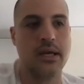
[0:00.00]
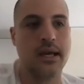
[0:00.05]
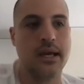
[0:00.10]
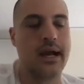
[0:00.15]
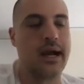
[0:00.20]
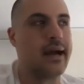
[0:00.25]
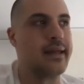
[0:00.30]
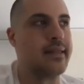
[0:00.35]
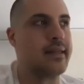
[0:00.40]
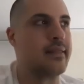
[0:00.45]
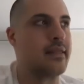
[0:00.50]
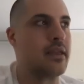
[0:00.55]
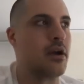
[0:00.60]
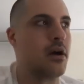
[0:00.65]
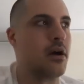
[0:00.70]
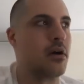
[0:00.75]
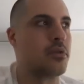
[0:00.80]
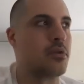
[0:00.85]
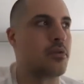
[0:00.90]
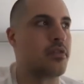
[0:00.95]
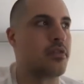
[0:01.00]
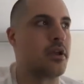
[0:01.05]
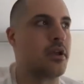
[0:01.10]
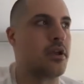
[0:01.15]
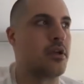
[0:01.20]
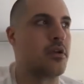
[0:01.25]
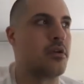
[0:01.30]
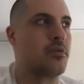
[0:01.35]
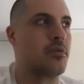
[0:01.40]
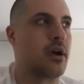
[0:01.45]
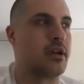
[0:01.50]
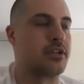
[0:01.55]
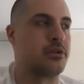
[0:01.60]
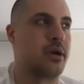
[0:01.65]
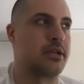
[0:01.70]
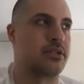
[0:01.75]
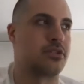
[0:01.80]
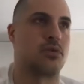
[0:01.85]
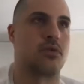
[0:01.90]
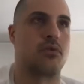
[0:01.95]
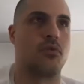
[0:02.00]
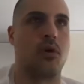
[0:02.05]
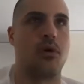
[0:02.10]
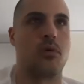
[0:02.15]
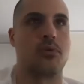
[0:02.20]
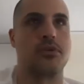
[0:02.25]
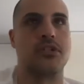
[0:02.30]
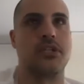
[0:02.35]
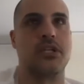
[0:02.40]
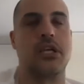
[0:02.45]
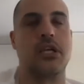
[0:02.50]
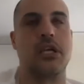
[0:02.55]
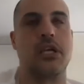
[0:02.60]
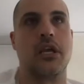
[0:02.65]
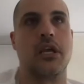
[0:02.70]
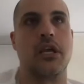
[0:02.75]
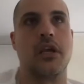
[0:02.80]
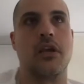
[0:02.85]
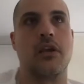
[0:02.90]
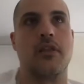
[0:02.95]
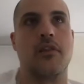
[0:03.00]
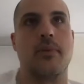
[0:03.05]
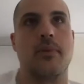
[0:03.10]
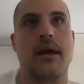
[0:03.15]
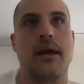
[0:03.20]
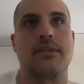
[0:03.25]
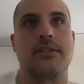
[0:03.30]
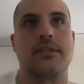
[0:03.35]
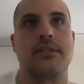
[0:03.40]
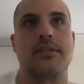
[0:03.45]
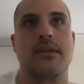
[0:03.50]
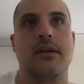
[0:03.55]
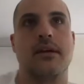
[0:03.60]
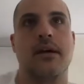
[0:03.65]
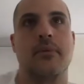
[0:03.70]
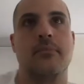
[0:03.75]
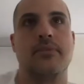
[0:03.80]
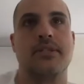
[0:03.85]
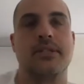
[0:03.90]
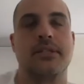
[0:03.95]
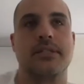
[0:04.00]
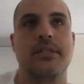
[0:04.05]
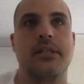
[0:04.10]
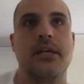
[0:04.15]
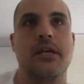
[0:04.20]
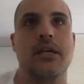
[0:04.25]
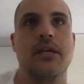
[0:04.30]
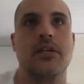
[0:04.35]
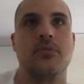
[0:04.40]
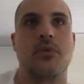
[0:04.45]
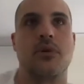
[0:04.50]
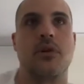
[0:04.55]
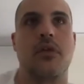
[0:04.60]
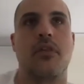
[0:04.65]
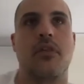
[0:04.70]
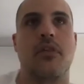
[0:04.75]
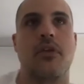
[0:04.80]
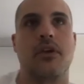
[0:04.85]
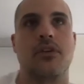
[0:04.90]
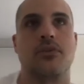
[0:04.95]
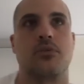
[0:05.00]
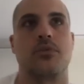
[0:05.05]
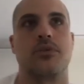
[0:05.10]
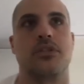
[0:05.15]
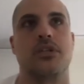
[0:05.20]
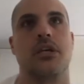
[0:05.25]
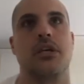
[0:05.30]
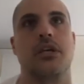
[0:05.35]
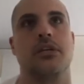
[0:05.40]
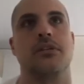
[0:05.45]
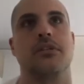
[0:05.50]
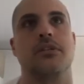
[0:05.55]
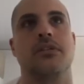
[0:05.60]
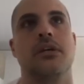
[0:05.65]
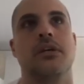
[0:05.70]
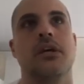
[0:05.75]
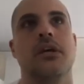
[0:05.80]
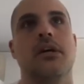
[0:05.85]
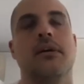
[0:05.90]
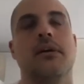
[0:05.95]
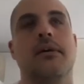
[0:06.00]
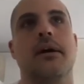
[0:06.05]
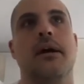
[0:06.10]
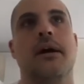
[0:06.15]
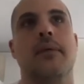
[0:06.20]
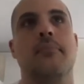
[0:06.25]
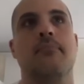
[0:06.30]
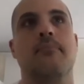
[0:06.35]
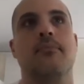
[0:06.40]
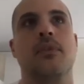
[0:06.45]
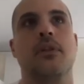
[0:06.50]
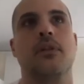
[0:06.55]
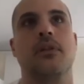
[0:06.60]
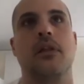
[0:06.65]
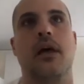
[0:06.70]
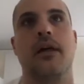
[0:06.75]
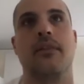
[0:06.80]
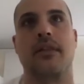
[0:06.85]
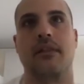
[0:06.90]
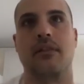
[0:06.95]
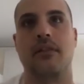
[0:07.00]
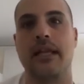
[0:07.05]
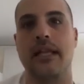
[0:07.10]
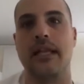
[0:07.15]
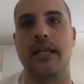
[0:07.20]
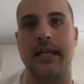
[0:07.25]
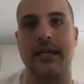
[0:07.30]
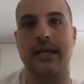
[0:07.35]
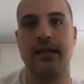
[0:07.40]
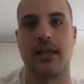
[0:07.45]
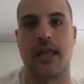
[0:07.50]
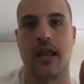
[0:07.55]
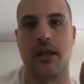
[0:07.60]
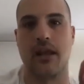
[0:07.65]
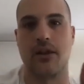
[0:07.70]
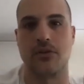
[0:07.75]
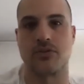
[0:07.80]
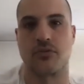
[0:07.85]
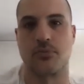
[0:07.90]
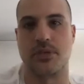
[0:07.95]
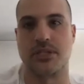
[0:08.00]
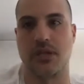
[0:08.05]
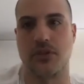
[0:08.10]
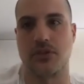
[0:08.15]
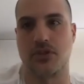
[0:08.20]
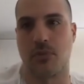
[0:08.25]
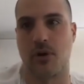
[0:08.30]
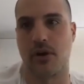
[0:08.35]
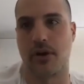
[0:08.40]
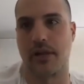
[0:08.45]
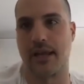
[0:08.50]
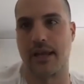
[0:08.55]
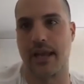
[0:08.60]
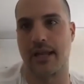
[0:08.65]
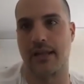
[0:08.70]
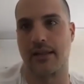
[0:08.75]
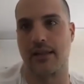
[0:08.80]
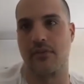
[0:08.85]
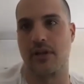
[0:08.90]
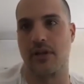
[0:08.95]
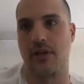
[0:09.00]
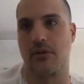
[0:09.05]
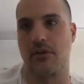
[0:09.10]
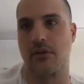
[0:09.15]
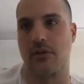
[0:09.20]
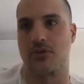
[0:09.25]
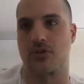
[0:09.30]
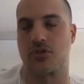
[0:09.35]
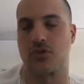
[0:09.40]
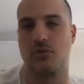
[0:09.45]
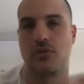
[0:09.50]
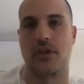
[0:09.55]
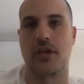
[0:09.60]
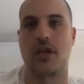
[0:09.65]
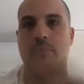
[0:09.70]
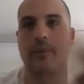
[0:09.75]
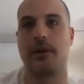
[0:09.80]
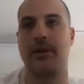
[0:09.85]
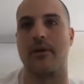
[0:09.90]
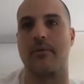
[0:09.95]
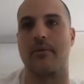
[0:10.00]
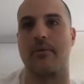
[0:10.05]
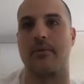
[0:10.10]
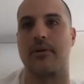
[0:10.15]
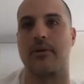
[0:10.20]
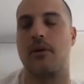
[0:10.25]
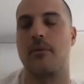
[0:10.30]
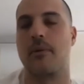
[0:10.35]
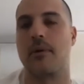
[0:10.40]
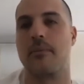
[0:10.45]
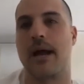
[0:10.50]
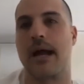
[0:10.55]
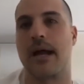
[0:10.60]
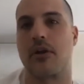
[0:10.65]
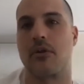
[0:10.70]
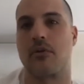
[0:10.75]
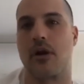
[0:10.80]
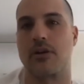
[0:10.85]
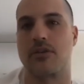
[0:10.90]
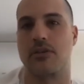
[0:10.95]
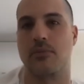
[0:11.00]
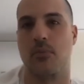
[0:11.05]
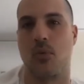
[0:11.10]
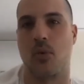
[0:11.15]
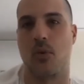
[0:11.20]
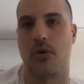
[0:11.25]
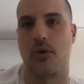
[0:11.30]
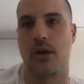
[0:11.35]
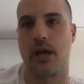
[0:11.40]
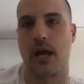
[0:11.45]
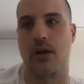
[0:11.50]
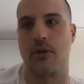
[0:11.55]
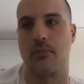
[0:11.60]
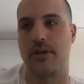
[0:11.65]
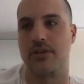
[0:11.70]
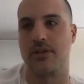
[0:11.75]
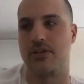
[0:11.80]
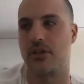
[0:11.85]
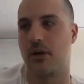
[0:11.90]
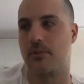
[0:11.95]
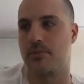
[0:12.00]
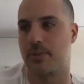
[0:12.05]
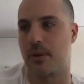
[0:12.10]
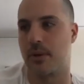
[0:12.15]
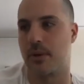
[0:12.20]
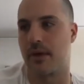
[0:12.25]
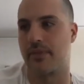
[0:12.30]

I think the other thing, Ross, you asked sort of what we're seeing in the past 60 days. One of the things that we're seeing is I think leading indicators from a sales and marketing activity are certainly coming back across the board. Kyle mentioned HubSpot.